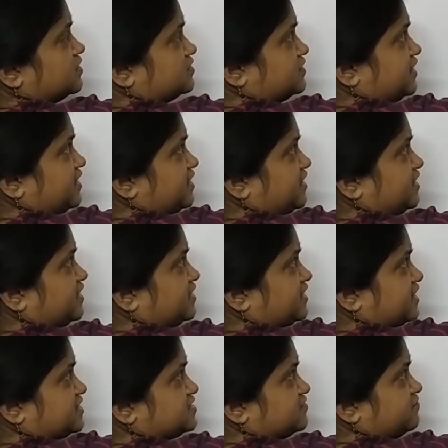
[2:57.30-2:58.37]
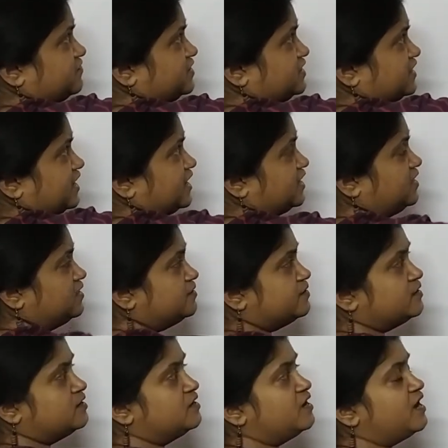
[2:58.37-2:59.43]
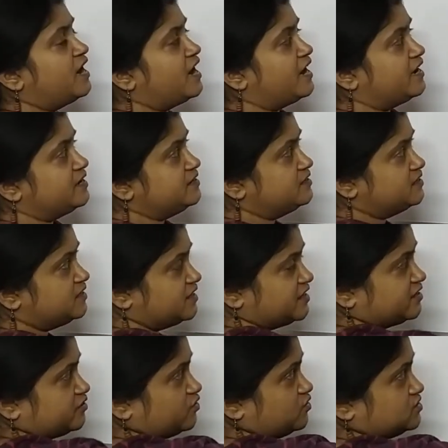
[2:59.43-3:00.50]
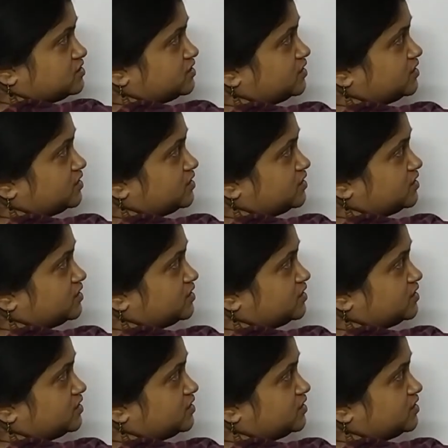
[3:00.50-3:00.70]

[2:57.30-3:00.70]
taking it as VL. And across the